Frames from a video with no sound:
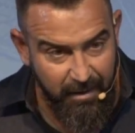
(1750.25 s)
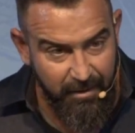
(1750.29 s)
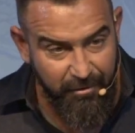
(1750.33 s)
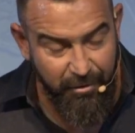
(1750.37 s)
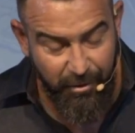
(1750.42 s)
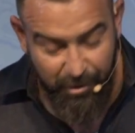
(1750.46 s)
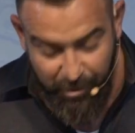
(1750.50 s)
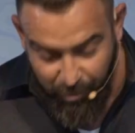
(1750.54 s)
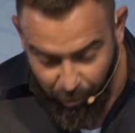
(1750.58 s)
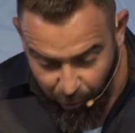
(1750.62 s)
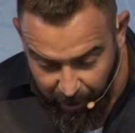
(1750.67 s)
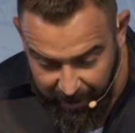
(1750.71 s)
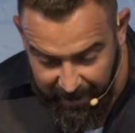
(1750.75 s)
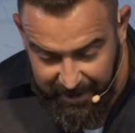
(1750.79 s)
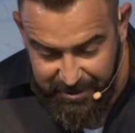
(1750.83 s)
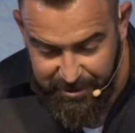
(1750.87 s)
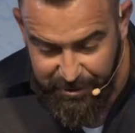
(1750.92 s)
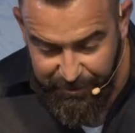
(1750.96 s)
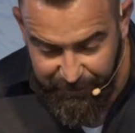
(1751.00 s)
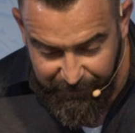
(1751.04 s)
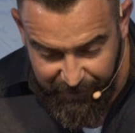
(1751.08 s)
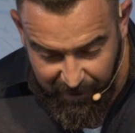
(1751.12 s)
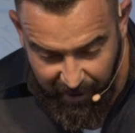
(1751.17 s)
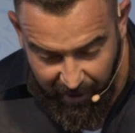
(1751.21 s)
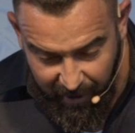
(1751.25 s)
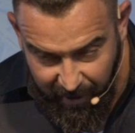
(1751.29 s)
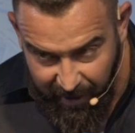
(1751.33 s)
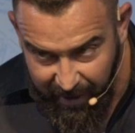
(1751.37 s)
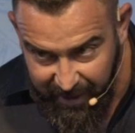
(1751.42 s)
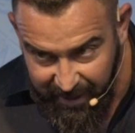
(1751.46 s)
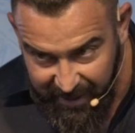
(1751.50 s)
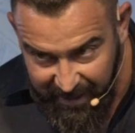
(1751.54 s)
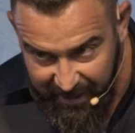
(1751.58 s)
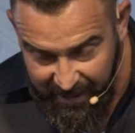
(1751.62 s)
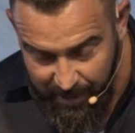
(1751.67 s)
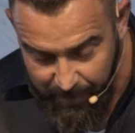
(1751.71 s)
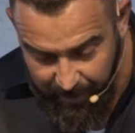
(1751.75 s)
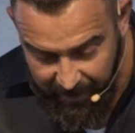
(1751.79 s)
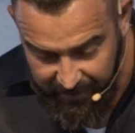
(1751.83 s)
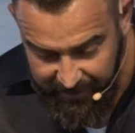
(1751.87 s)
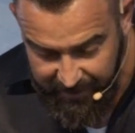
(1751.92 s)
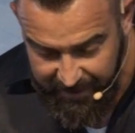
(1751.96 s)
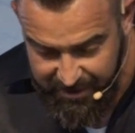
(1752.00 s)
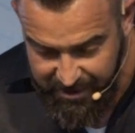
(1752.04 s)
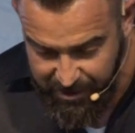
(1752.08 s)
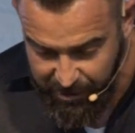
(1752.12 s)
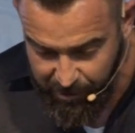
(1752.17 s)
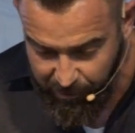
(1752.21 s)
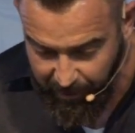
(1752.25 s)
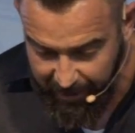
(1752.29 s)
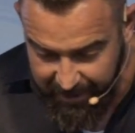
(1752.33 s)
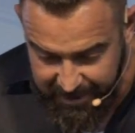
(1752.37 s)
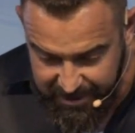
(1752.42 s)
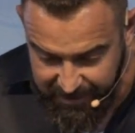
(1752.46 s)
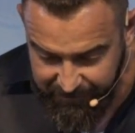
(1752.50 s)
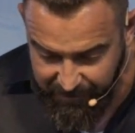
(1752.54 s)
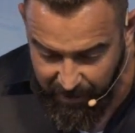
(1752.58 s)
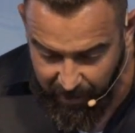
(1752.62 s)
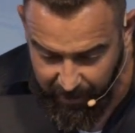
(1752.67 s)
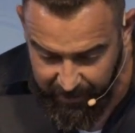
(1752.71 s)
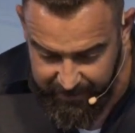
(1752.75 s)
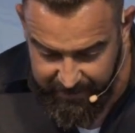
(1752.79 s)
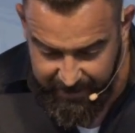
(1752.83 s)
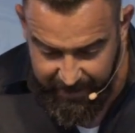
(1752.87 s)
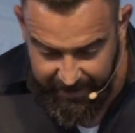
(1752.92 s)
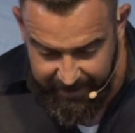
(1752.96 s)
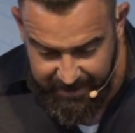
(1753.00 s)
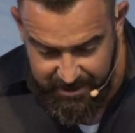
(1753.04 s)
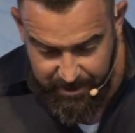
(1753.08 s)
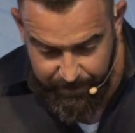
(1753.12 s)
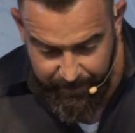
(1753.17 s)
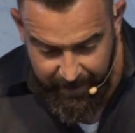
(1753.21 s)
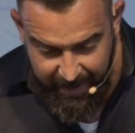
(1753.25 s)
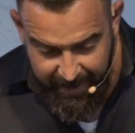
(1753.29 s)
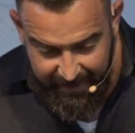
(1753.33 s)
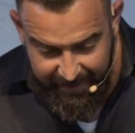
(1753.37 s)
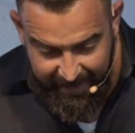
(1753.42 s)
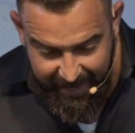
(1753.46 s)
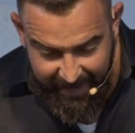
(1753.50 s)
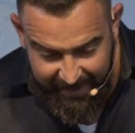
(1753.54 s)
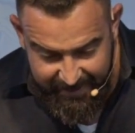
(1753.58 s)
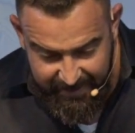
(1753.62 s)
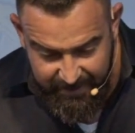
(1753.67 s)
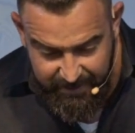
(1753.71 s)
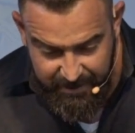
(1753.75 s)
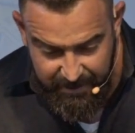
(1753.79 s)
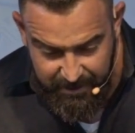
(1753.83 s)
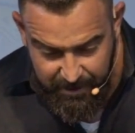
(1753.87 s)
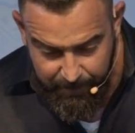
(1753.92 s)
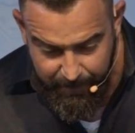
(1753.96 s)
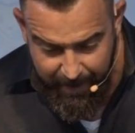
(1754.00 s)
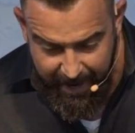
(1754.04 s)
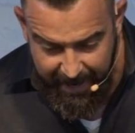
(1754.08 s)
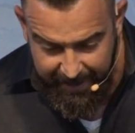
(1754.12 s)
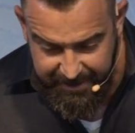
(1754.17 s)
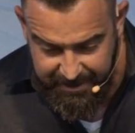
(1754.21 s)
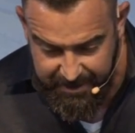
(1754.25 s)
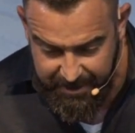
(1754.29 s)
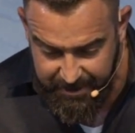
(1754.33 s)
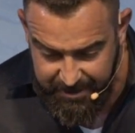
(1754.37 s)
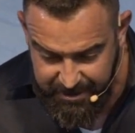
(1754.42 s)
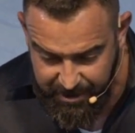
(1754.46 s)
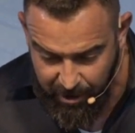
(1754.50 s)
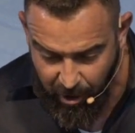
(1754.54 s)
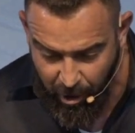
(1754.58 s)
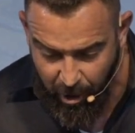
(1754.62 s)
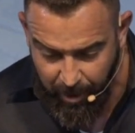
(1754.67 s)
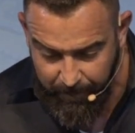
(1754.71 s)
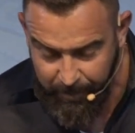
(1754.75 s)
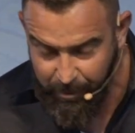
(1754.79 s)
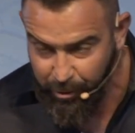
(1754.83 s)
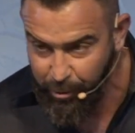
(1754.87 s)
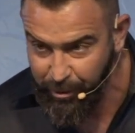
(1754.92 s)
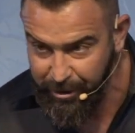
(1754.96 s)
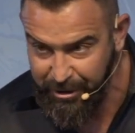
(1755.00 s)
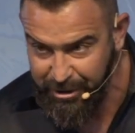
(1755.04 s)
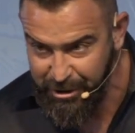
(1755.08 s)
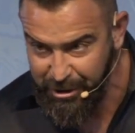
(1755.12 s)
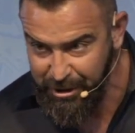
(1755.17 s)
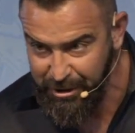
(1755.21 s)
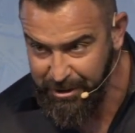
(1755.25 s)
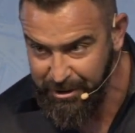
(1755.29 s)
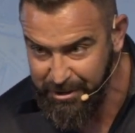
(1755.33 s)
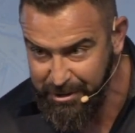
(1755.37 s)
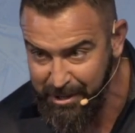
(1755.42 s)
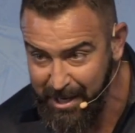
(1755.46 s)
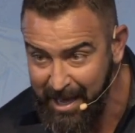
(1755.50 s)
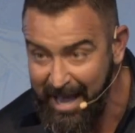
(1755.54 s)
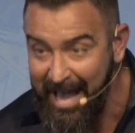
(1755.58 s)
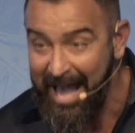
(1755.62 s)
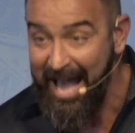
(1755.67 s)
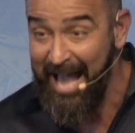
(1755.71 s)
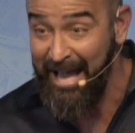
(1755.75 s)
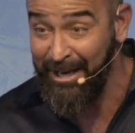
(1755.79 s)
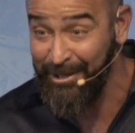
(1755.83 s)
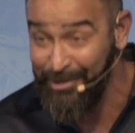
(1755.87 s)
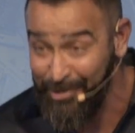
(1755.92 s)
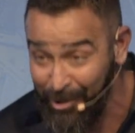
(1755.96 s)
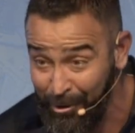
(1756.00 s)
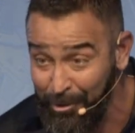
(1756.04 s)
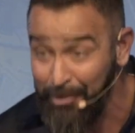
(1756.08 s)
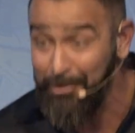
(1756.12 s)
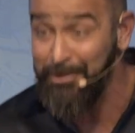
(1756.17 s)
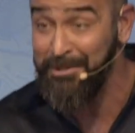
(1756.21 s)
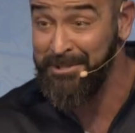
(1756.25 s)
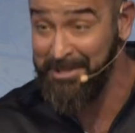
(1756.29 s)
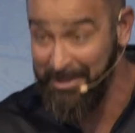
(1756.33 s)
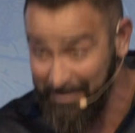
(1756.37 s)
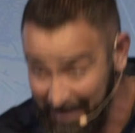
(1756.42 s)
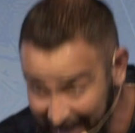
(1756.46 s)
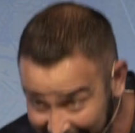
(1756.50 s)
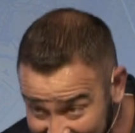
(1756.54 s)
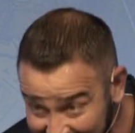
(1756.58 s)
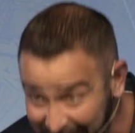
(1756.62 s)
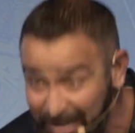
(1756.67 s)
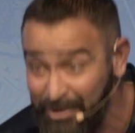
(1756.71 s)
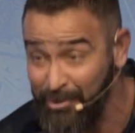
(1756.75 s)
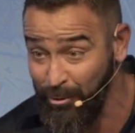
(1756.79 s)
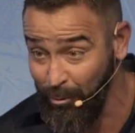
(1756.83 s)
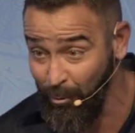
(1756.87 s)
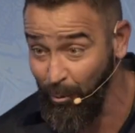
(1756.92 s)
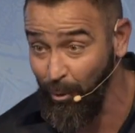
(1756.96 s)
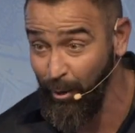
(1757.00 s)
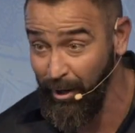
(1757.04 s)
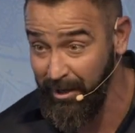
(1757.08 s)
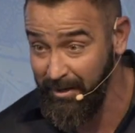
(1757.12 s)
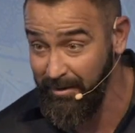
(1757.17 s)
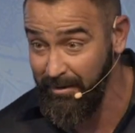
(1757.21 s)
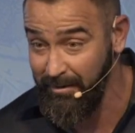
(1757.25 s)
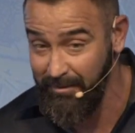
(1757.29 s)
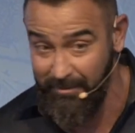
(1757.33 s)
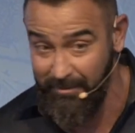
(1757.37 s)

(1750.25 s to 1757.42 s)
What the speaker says: The grace of God, think about this, the grace of God takes a man headed to Damascus to harm Christians and turns him into one.